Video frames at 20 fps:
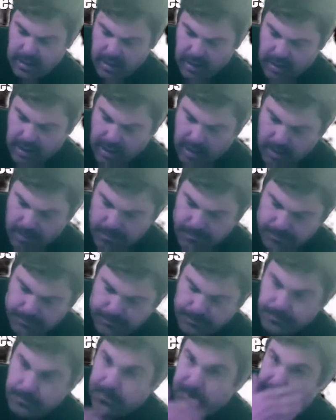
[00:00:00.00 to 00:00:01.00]
They
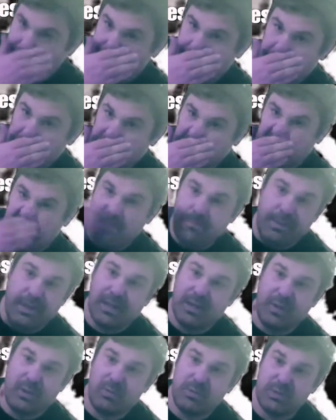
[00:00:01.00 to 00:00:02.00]
ain't beating
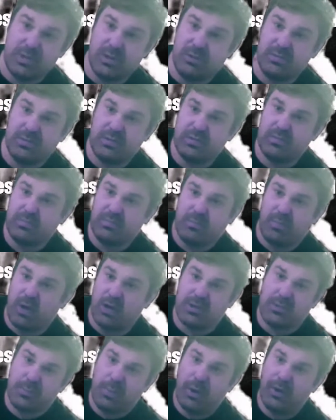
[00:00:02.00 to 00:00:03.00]
the Usos.
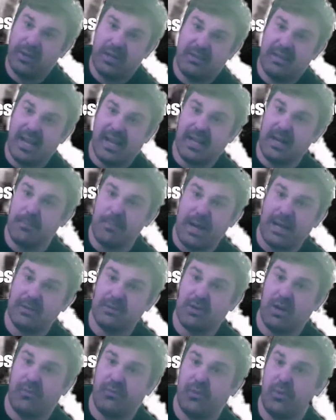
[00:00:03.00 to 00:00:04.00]
What's the point in taking the belts
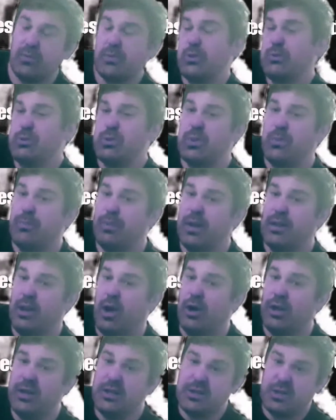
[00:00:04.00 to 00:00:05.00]
off the Usos? The
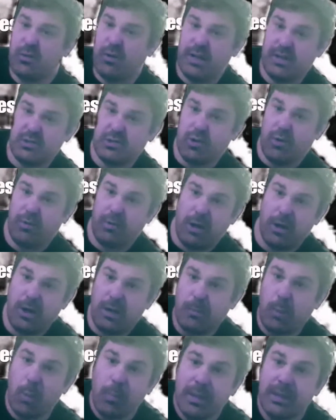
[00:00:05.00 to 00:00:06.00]
Bloodline is a great storyline at the
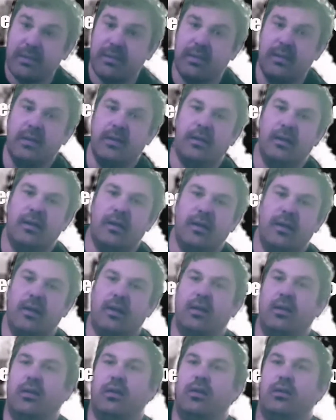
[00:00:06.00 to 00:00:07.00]
moment.
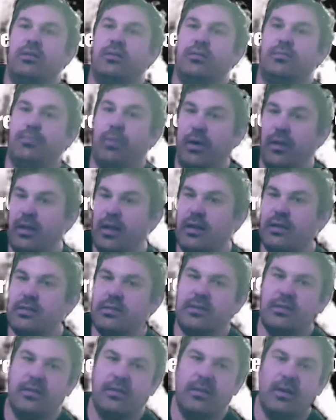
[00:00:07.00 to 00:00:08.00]
So it's
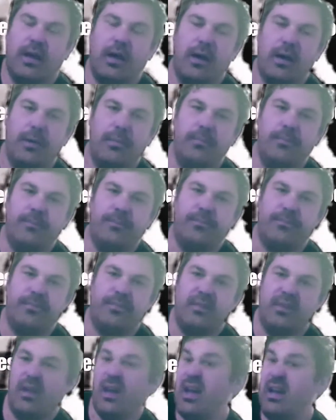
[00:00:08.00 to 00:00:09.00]
pointless.
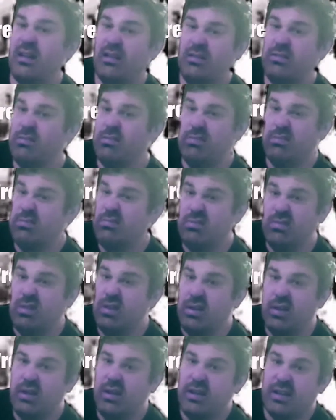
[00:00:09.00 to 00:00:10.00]
Yeah.
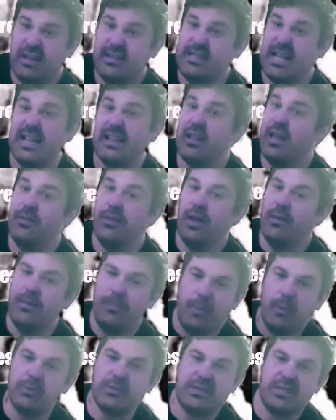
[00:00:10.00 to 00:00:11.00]
Like I said, the
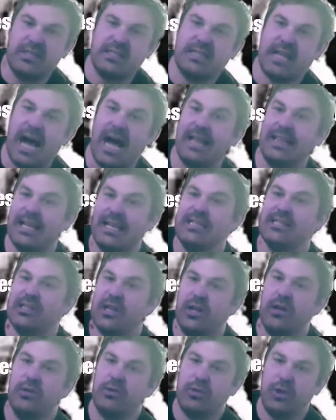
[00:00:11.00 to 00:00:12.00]
most of this card is
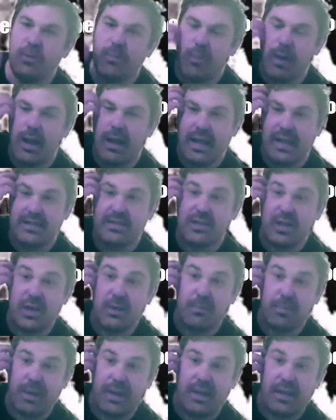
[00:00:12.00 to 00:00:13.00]
going to
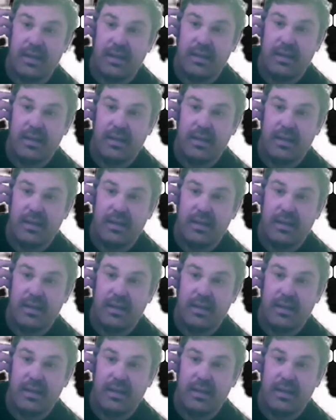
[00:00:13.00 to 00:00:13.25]
be